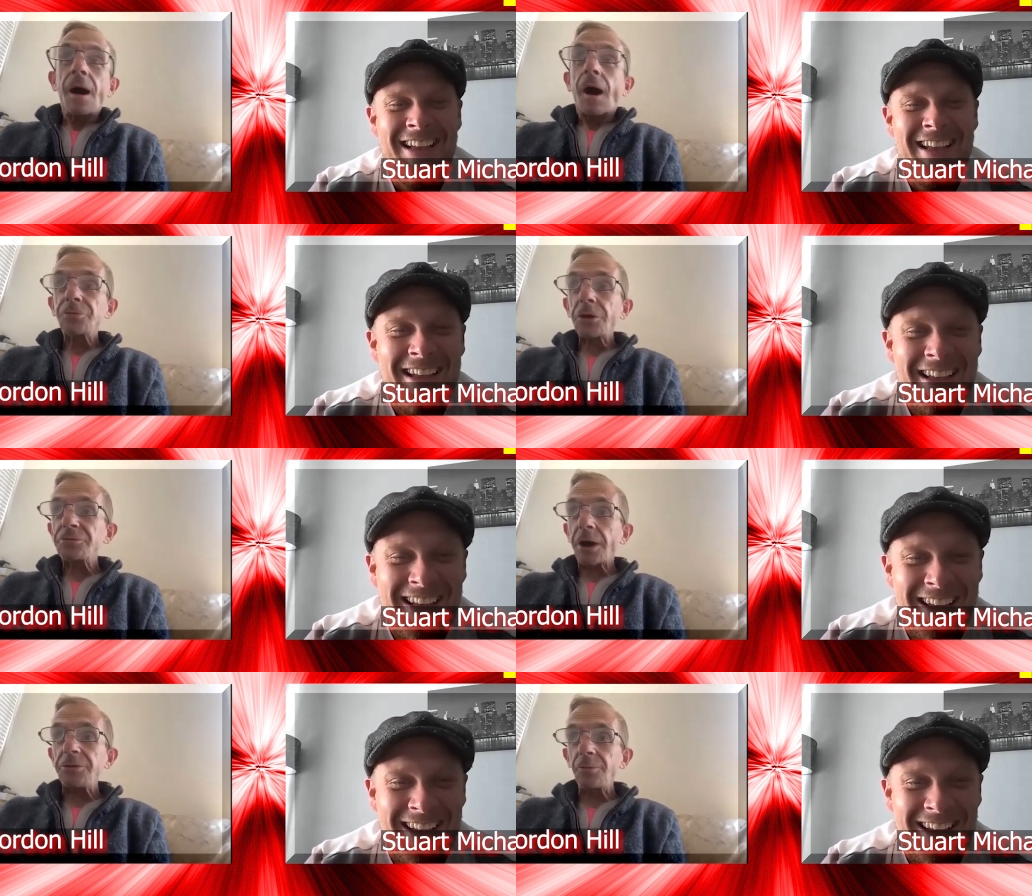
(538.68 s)
Speaker 1: I did
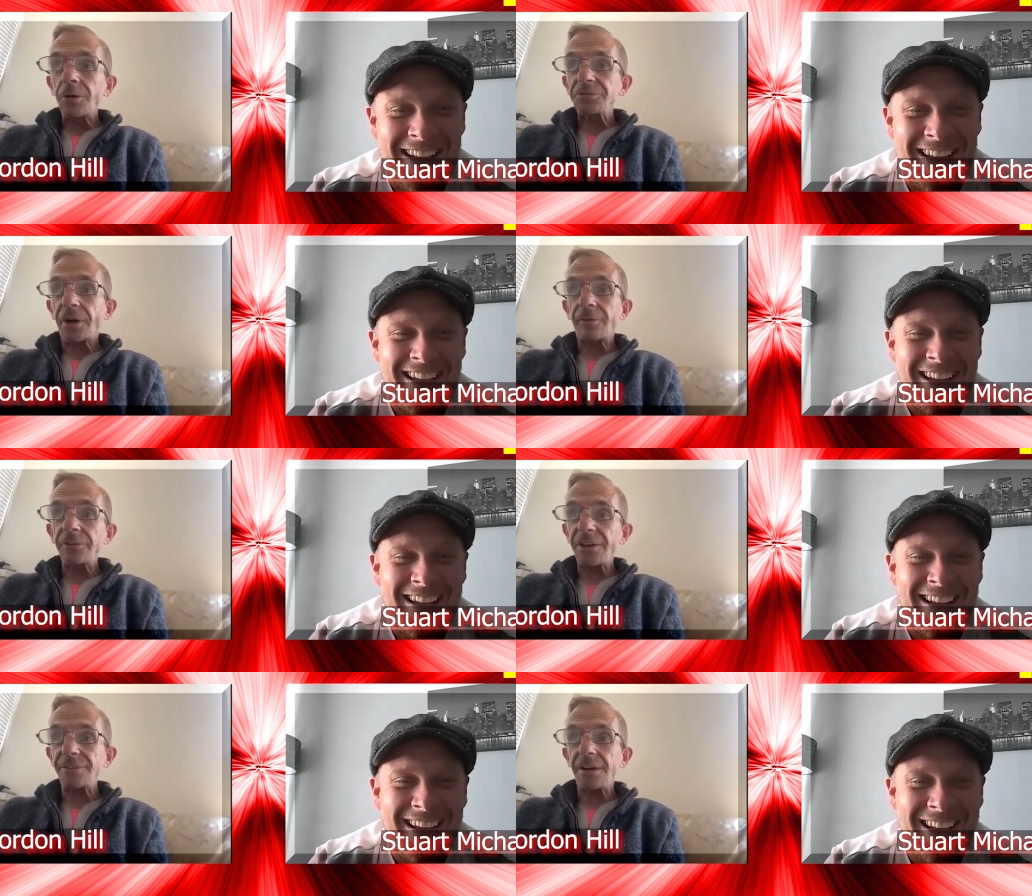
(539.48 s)
say, do you want some? I'll
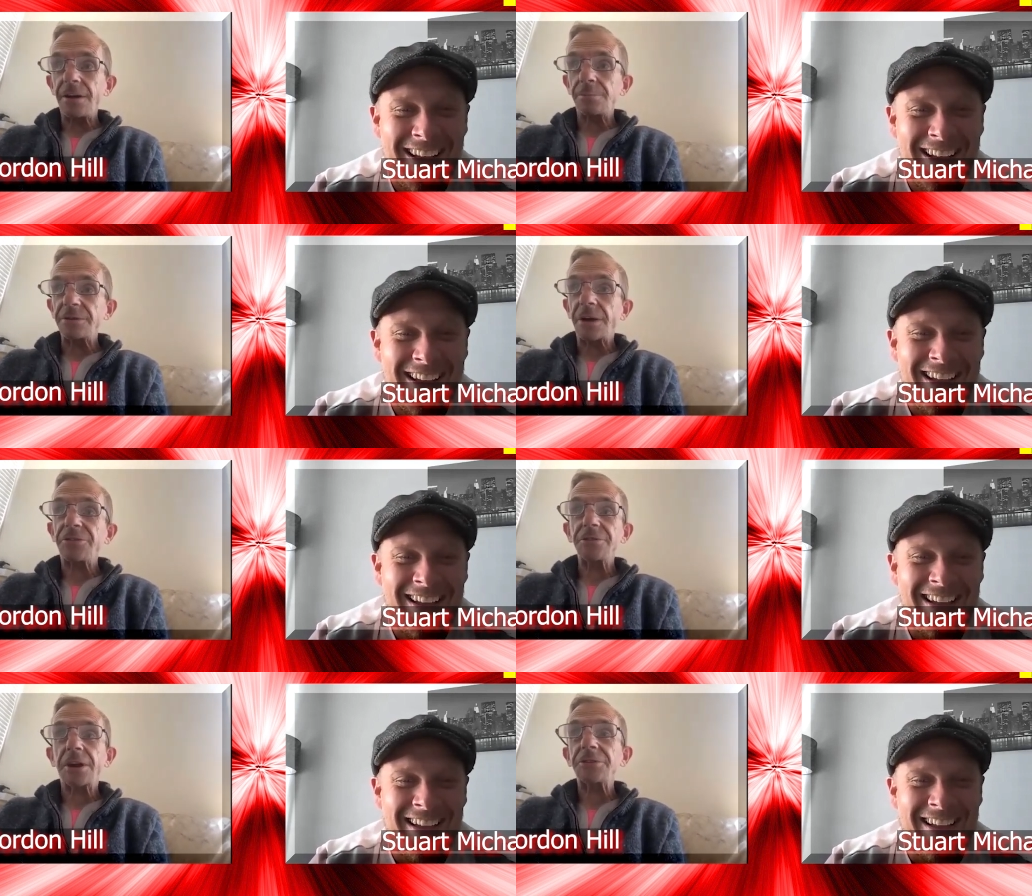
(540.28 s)
give it to you, but
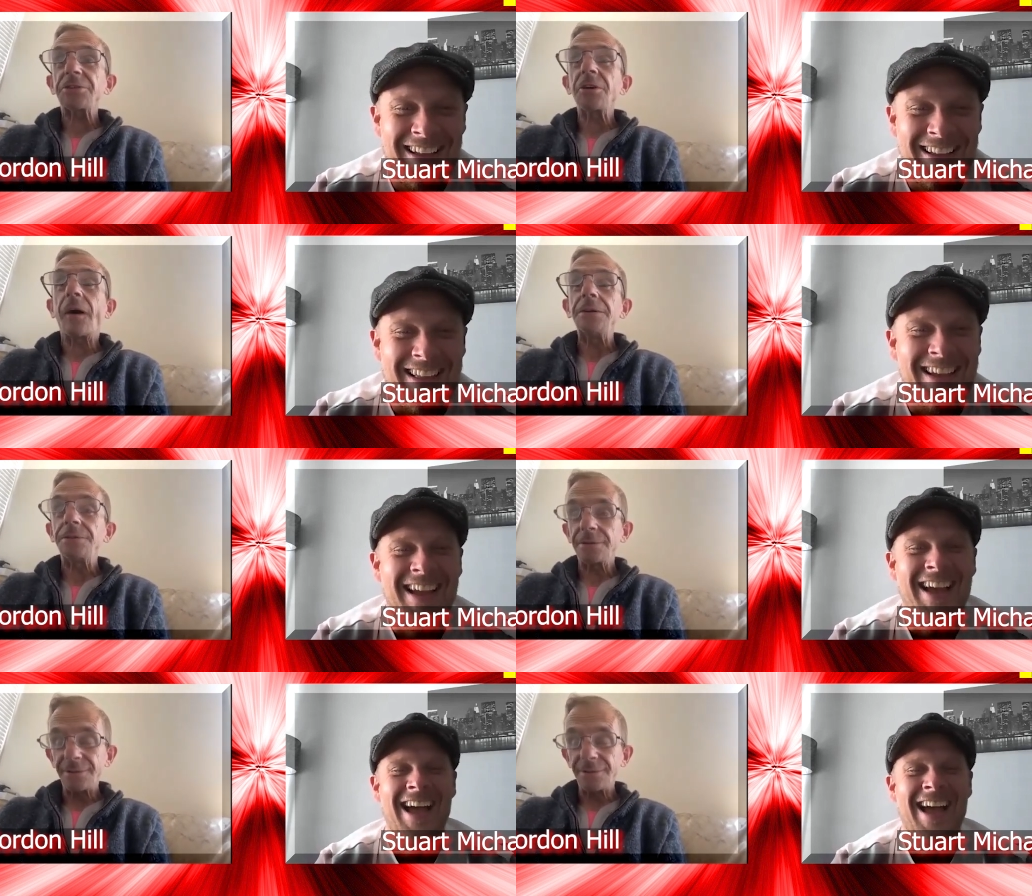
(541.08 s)
the declined.